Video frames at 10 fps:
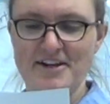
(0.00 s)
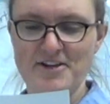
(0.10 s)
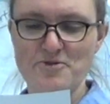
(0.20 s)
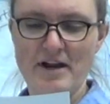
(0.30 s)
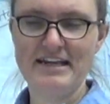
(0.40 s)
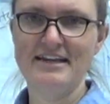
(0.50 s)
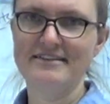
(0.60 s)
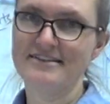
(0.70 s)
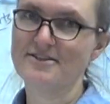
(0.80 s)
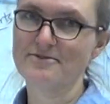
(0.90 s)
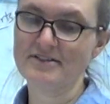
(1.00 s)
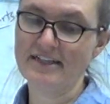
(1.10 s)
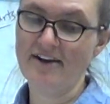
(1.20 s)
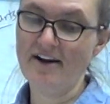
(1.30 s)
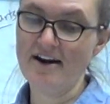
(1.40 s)
Are you ready? These are really
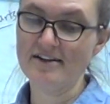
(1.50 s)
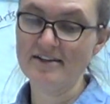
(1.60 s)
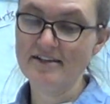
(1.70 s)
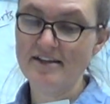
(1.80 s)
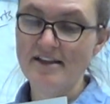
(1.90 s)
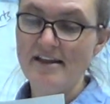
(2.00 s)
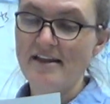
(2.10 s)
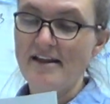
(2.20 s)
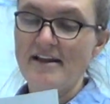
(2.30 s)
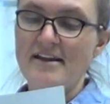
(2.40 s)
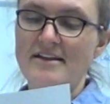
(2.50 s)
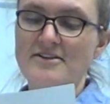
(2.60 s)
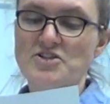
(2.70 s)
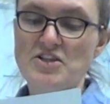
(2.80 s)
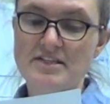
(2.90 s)
hard.
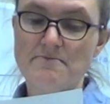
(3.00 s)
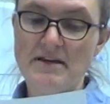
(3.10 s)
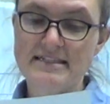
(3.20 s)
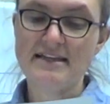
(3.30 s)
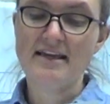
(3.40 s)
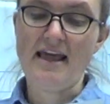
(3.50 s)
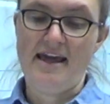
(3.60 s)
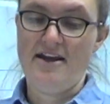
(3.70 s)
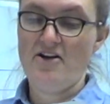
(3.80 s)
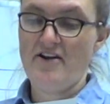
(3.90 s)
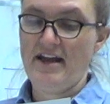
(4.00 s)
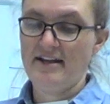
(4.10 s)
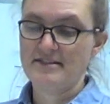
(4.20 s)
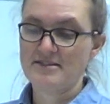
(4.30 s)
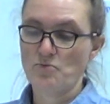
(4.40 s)
She's missing
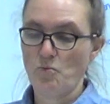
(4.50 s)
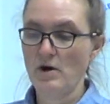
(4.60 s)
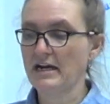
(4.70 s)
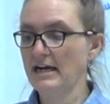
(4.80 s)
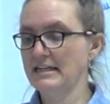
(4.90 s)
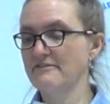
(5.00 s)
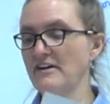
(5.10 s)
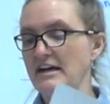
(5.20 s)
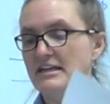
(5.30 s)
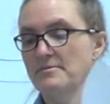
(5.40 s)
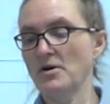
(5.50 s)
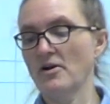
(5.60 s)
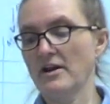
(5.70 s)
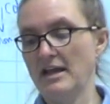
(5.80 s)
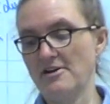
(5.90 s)
hairnets. What kind of item
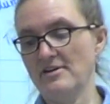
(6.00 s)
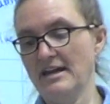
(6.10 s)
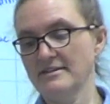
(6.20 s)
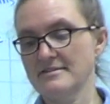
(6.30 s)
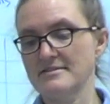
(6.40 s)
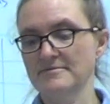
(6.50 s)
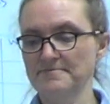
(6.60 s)
are hairnets?